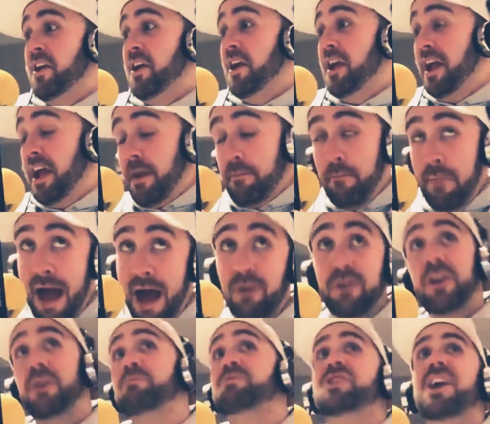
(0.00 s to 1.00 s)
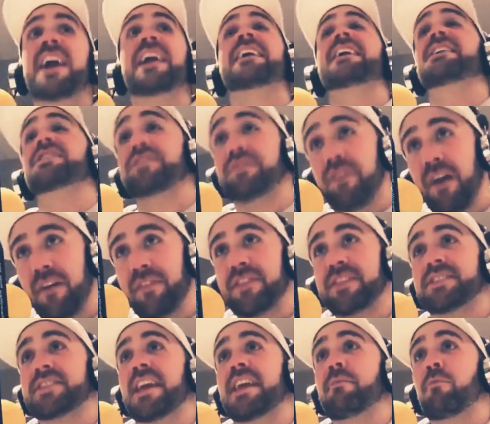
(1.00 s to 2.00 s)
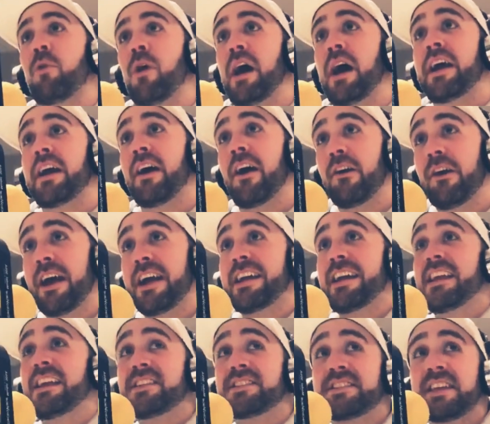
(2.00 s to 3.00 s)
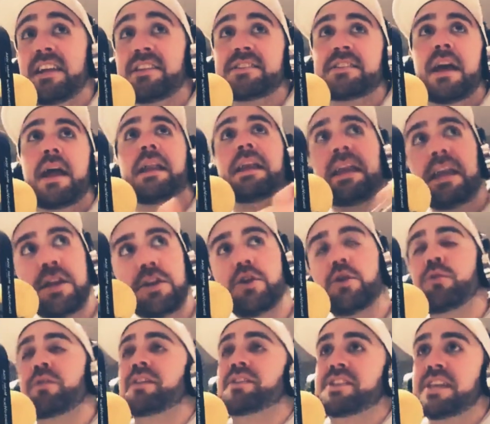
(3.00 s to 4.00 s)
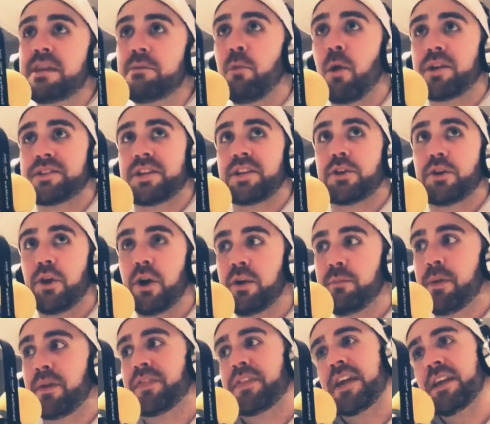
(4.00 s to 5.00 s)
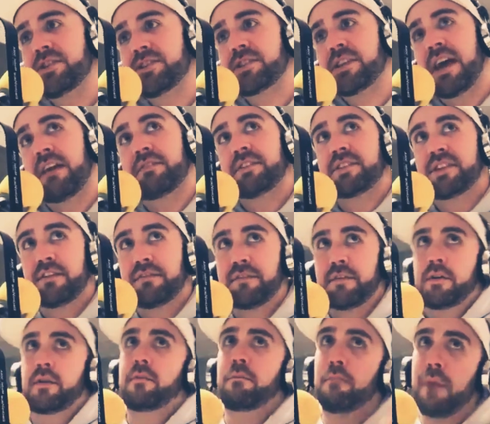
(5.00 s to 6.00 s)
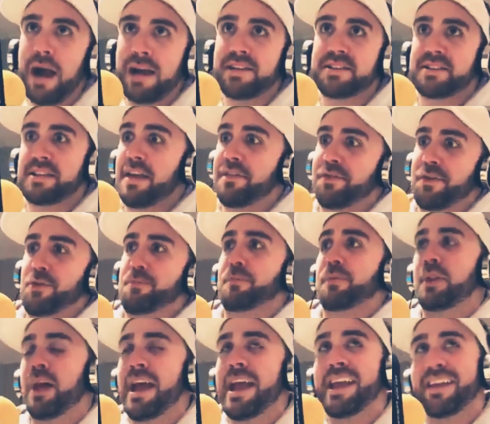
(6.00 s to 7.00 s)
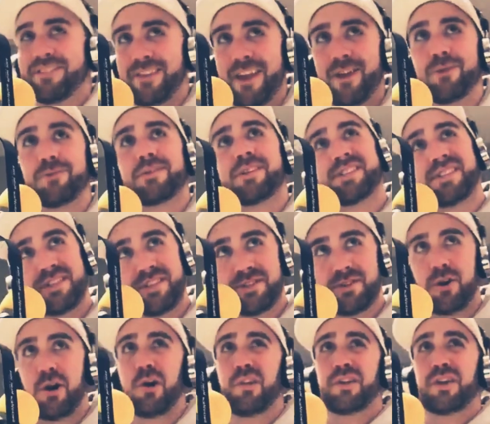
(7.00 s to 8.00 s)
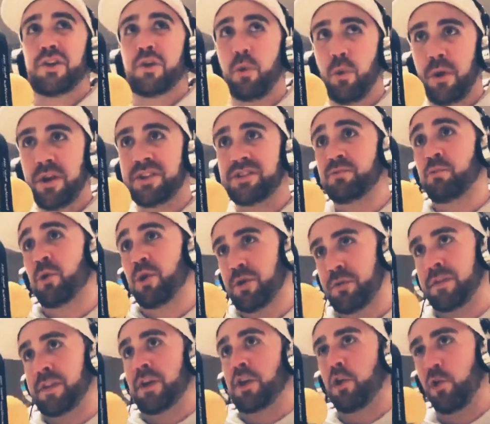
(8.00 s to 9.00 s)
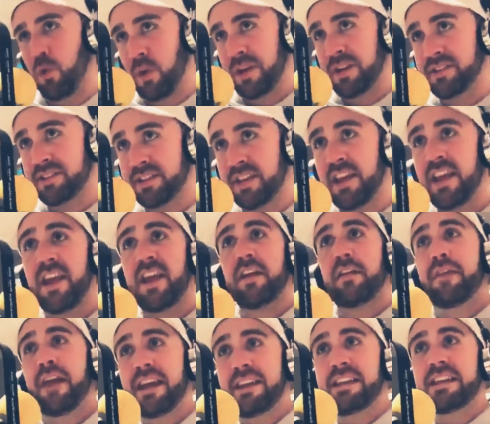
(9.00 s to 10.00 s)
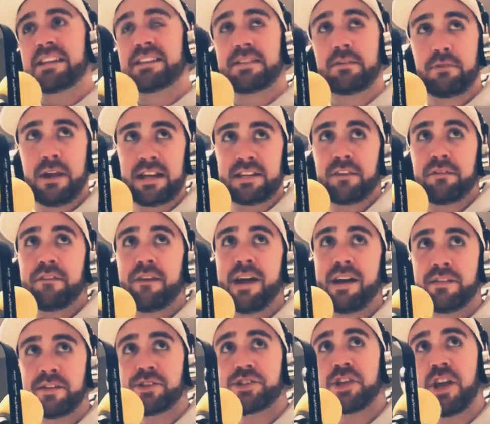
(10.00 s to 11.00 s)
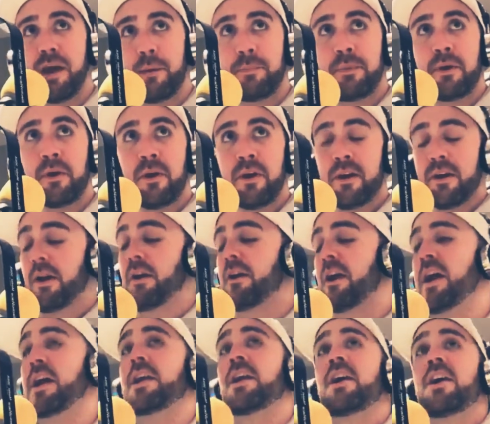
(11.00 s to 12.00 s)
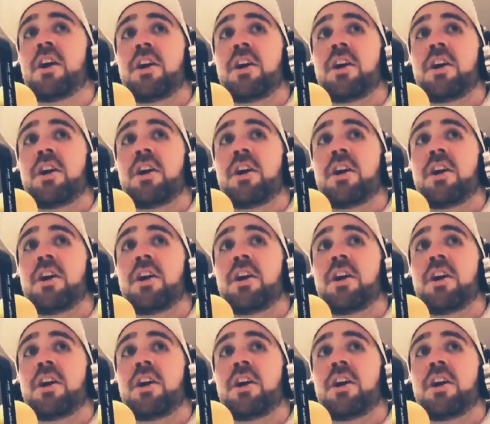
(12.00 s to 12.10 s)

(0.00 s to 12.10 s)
Malcolm Jenkins felt the same way, all right, in a sense that he knew the team wasn't good, but they just have a different mindset. They're playing. They don't listen to all the noise. We're the noise. They need to rectify the ship, all right?